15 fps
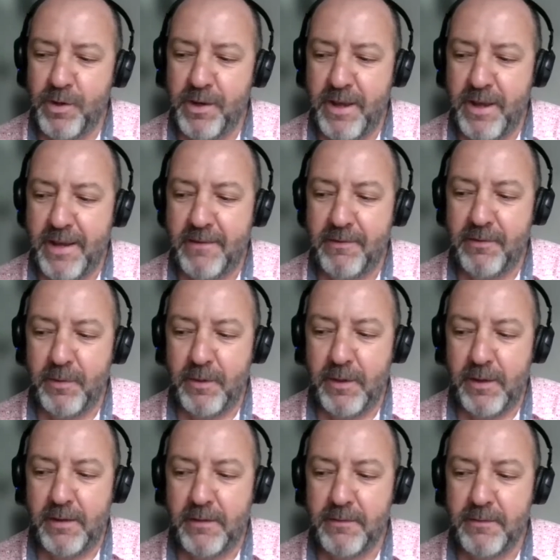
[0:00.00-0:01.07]
one day into
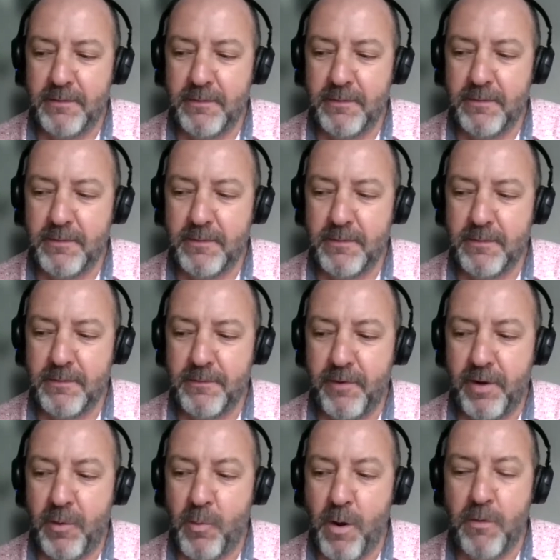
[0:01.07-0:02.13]
a
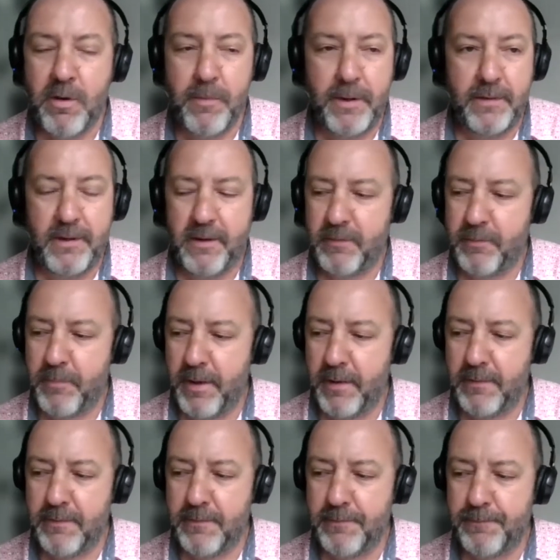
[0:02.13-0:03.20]
very welcoming dinner
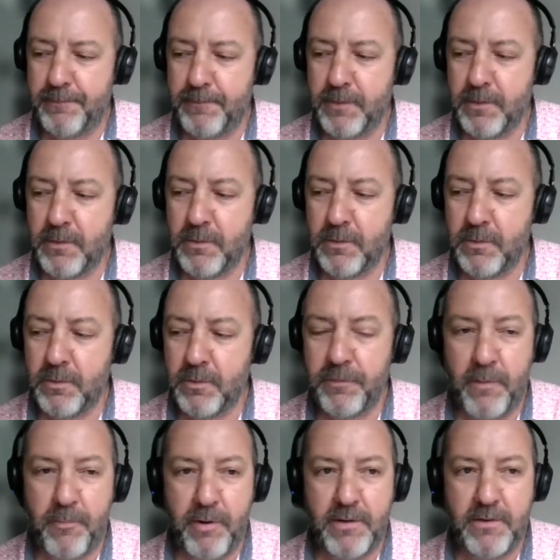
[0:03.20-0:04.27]
space called Good
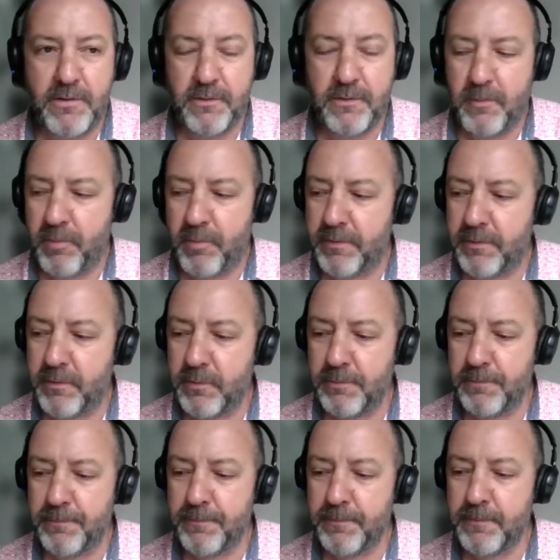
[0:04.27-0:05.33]
Vibrations in
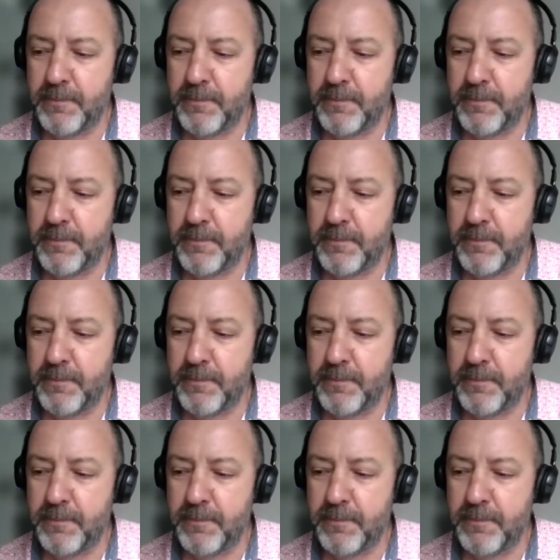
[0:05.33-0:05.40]
Bristol.